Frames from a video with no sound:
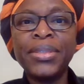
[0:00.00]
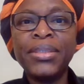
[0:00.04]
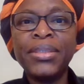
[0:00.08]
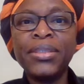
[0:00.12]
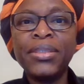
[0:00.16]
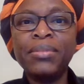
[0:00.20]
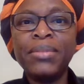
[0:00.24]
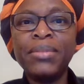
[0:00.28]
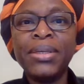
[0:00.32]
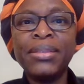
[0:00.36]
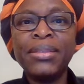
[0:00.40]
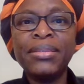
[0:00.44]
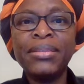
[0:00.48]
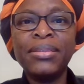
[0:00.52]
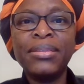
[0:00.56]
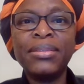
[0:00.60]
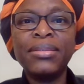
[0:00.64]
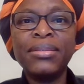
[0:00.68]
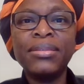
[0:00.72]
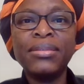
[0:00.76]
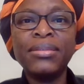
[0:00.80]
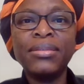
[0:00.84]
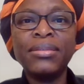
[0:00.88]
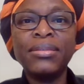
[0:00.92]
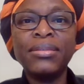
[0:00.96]

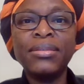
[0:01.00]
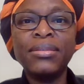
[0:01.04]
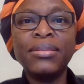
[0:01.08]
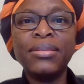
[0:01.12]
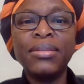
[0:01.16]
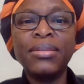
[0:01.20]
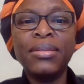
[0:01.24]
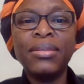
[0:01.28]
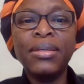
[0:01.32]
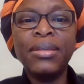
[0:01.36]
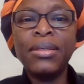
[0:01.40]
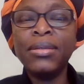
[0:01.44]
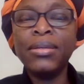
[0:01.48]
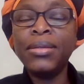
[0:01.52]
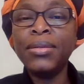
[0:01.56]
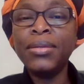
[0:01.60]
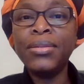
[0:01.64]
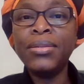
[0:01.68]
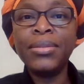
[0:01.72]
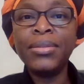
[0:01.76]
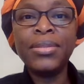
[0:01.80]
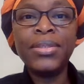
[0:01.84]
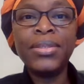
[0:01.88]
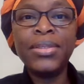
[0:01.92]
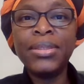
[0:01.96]
Christmas.
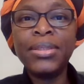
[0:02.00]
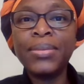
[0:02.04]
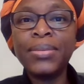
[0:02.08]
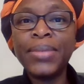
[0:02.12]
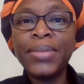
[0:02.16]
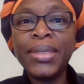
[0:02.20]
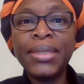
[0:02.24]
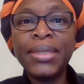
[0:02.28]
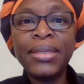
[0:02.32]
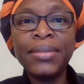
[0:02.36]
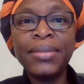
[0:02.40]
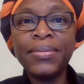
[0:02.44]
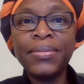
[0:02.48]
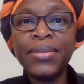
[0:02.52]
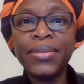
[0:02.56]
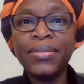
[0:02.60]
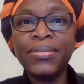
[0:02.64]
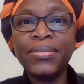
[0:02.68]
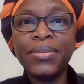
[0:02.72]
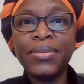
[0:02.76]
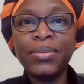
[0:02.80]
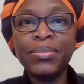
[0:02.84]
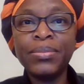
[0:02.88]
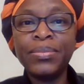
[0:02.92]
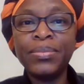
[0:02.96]
Not to dissuade anyone
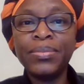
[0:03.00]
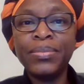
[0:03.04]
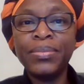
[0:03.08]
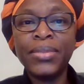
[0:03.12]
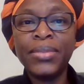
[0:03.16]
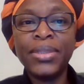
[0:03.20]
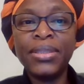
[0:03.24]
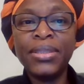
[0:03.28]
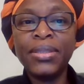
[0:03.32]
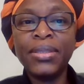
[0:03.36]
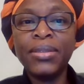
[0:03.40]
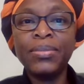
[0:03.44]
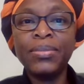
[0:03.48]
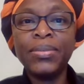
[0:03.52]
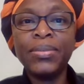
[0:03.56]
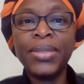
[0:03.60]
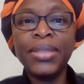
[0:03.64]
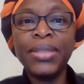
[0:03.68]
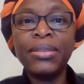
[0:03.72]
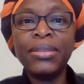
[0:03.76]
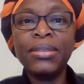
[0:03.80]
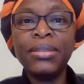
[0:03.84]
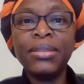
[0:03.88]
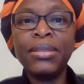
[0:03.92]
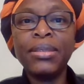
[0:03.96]
from
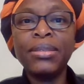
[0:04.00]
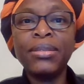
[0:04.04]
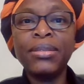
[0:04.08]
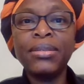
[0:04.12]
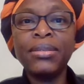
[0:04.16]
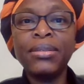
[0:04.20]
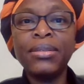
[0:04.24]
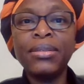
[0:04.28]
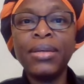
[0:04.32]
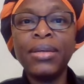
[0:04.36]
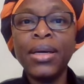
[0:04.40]
celebrating.